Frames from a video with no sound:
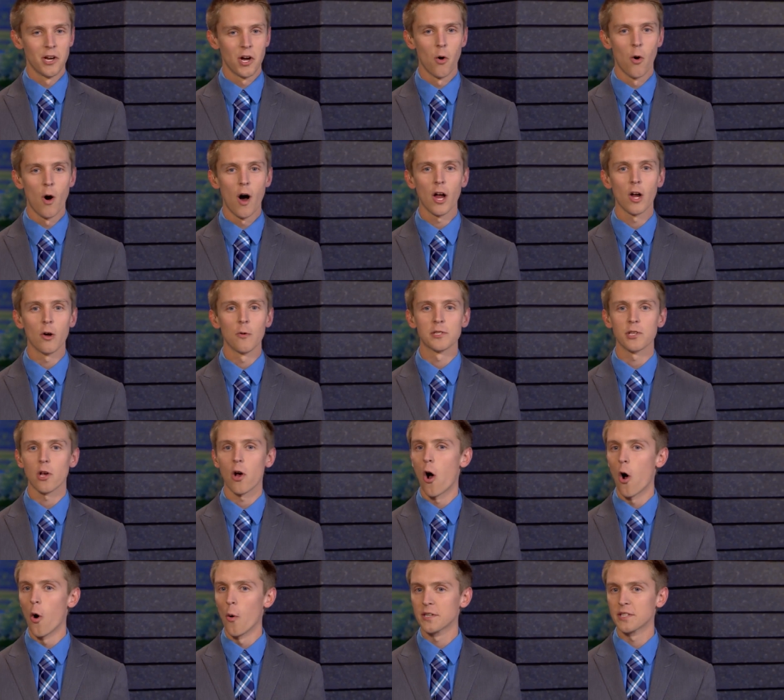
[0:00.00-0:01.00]
Ohio is
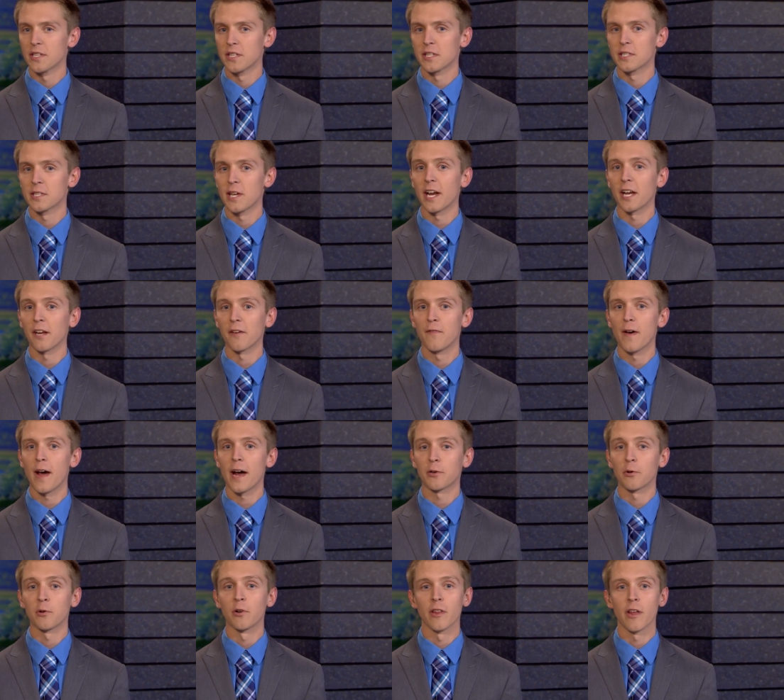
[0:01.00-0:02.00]
always a deciding
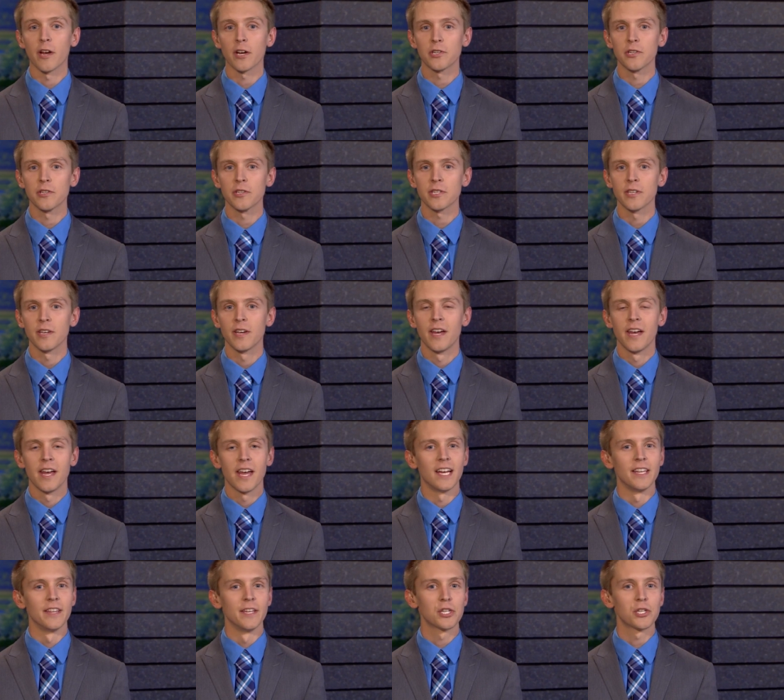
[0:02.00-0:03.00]
factor in elections,
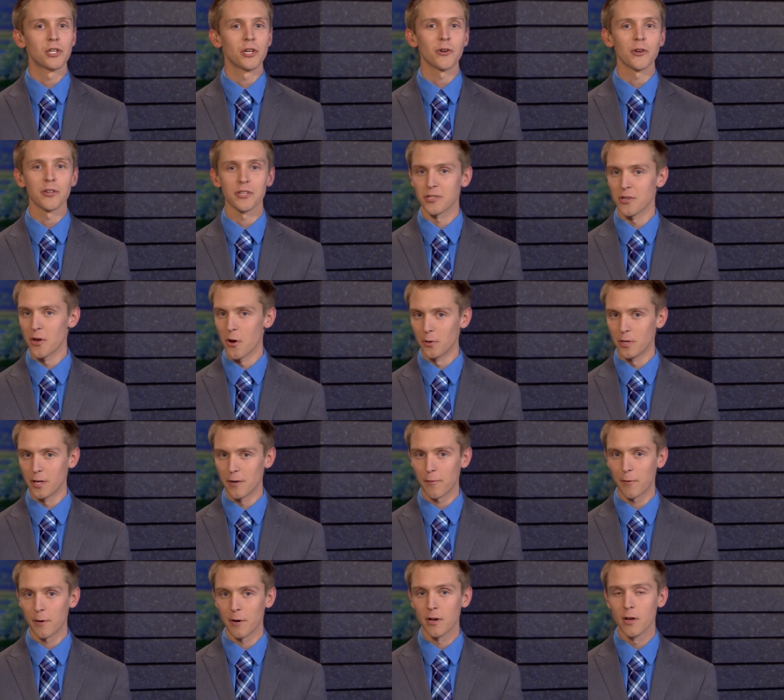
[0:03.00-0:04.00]
and this year is no
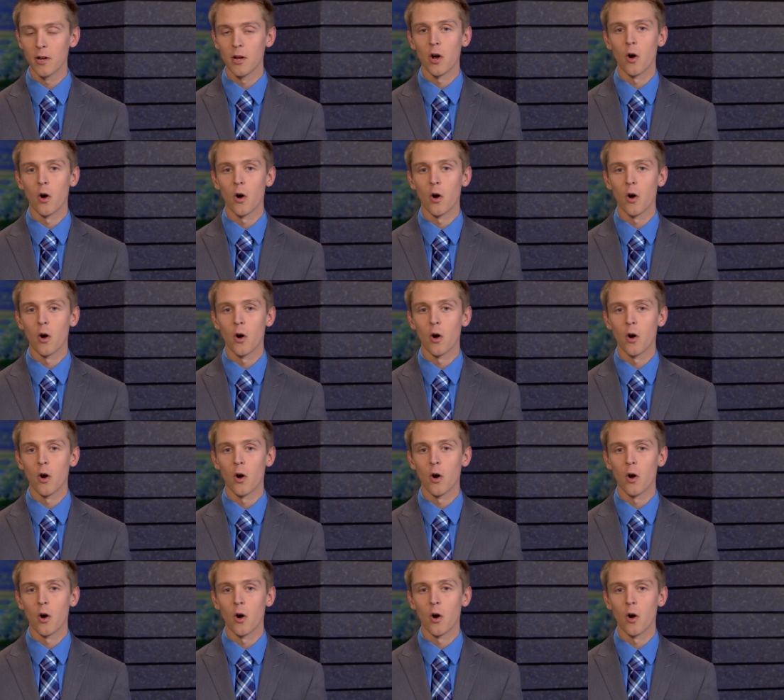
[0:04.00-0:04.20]
different.